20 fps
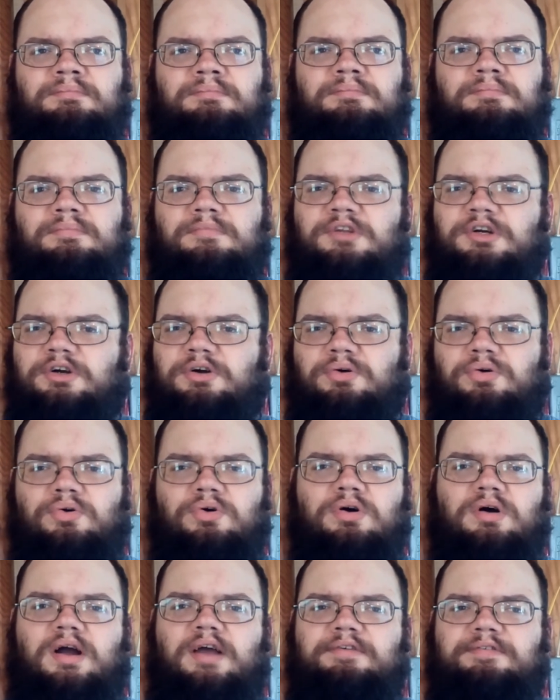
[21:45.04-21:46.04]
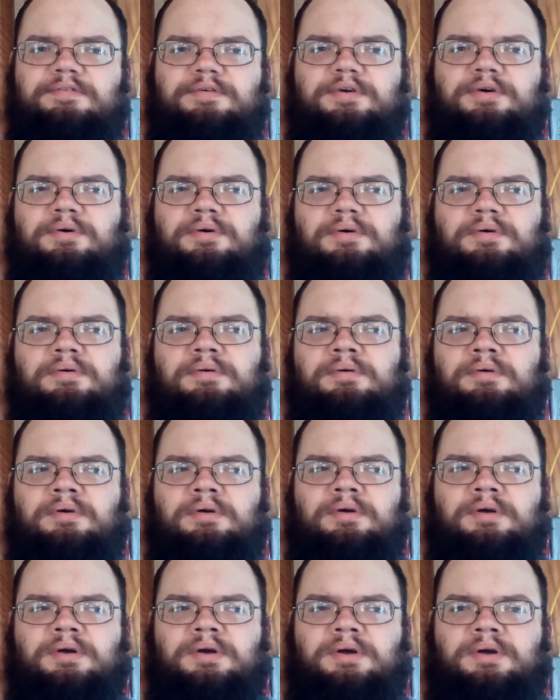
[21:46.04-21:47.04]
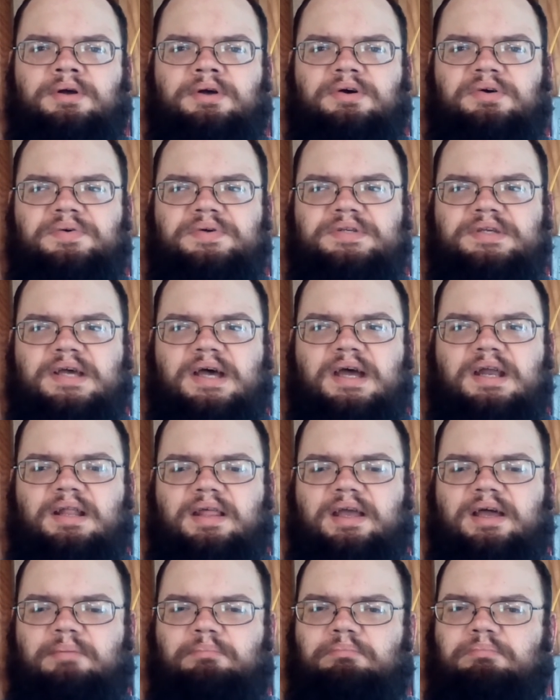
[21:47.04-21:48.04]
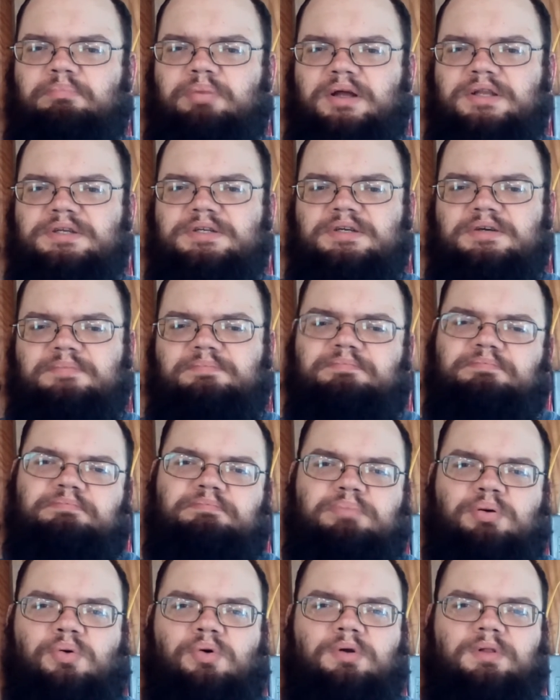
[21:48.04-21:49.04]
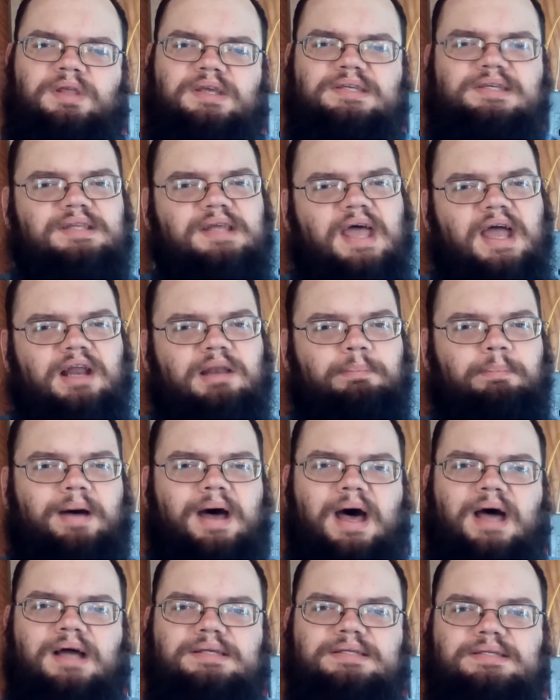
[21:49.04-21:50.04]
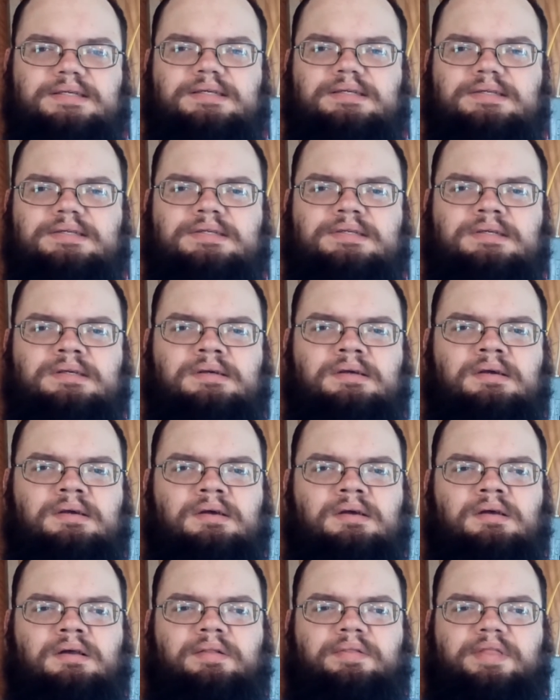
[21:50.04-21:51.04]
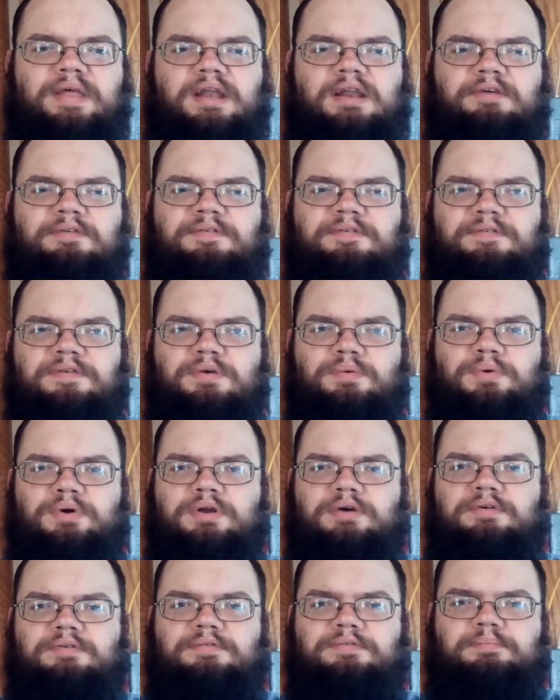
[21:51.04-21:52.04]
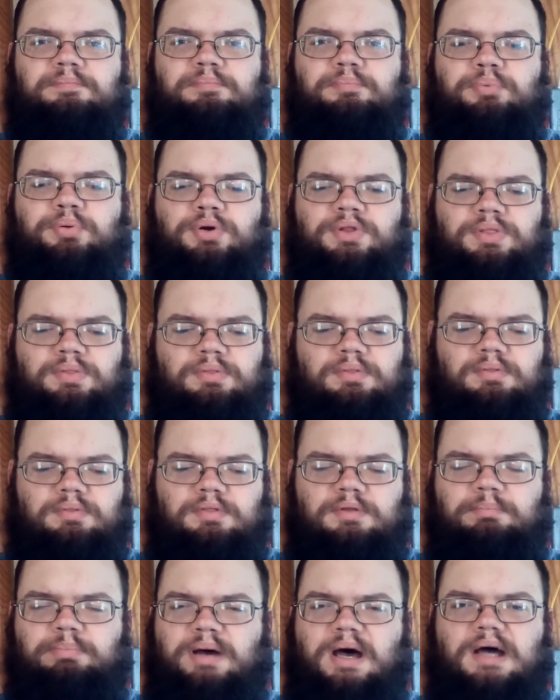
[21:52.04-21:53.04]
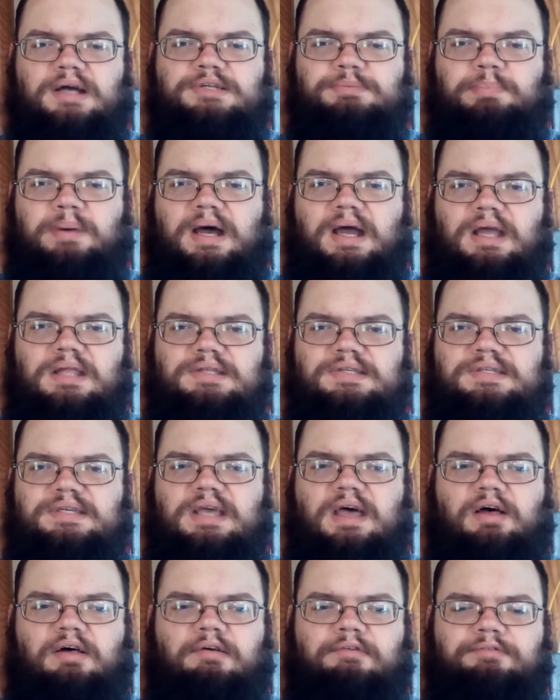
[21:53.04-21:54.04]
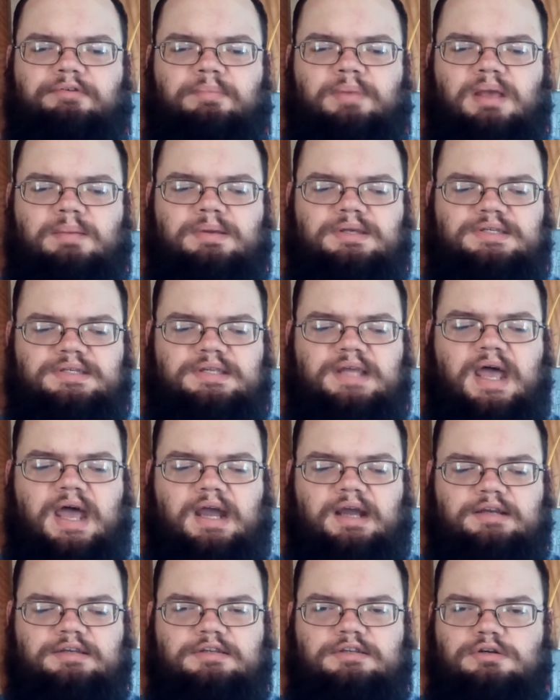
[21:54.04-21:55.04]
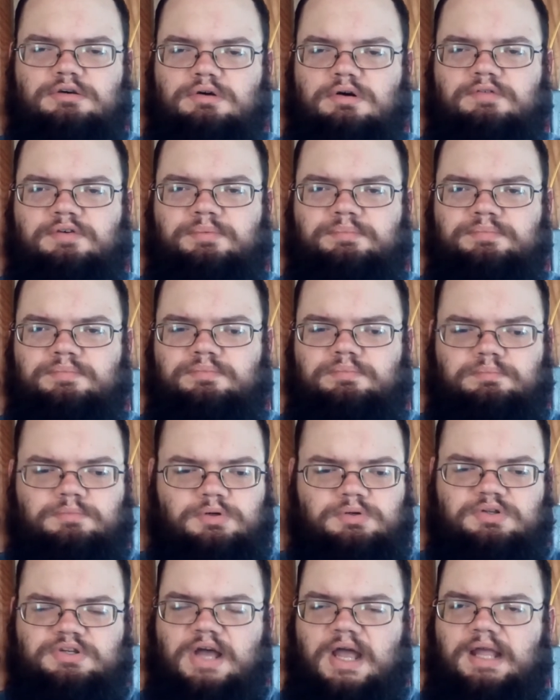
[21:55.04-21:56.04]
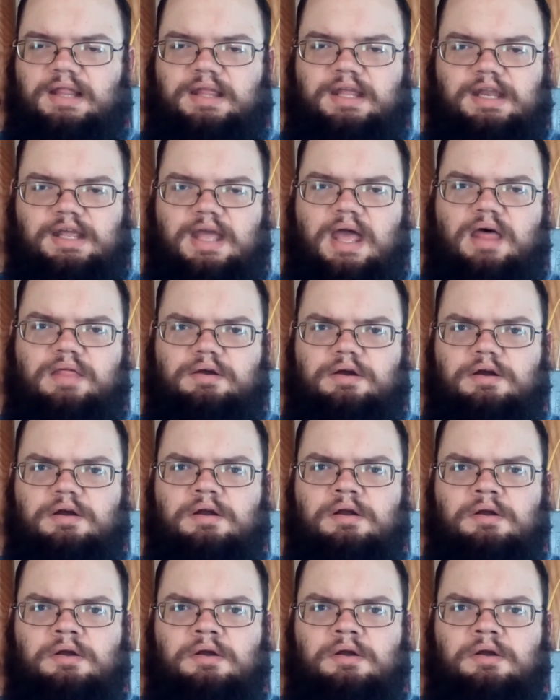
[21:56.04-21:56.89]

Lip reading: their core, I feel, was kind of like a bunch of poorly stacked boxes that if you would have put the box by itself or maybe stacked two of them tightly together,